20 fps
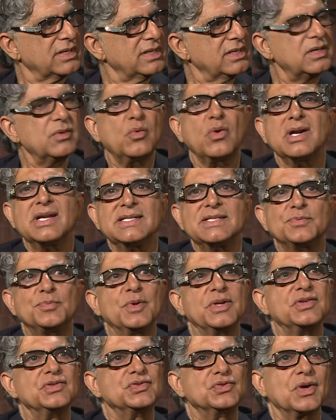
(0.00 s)
you know, what is
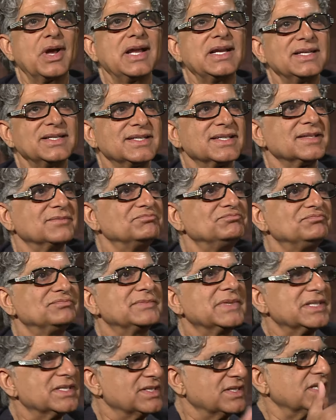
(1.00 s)
spirituality?
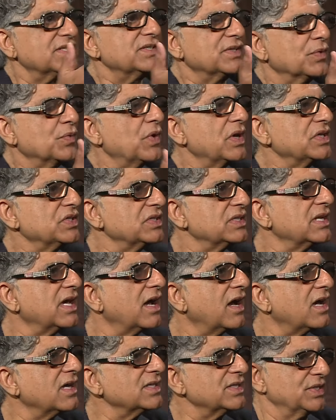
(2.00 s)
It's just the question
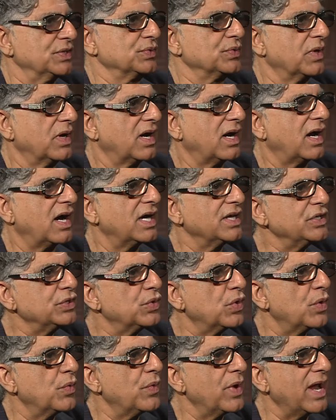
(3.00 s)
I asked you. Are
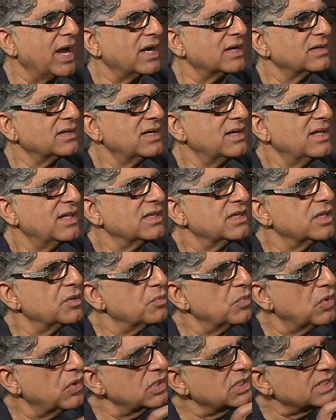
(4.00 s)
you aware? The
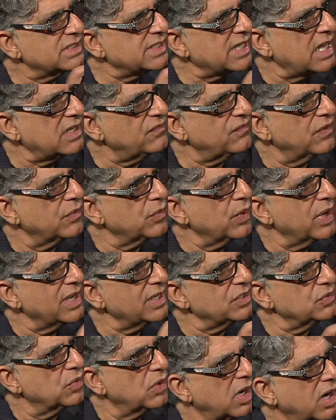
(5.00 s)
more self-aware
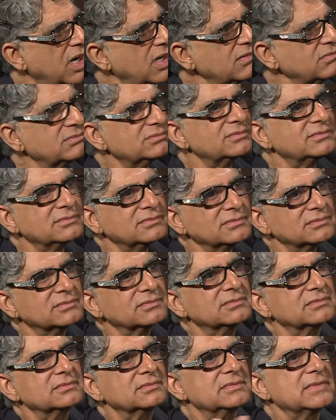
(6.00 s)
you are,
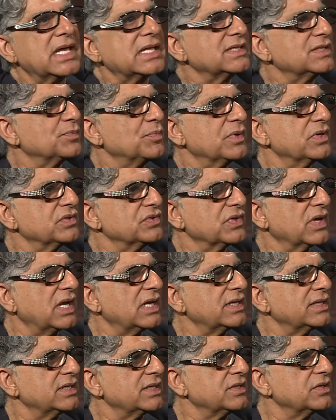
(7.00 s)
that's
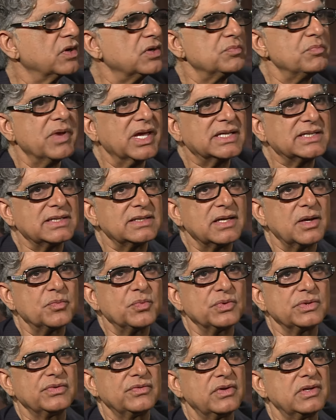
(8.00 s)
spirituality. Don't mix it
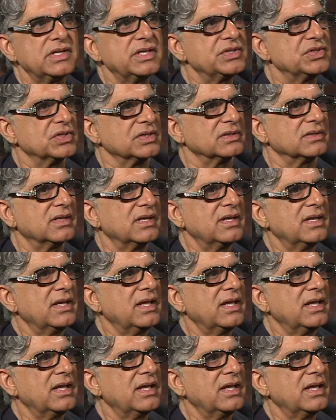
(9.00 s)
up with religion.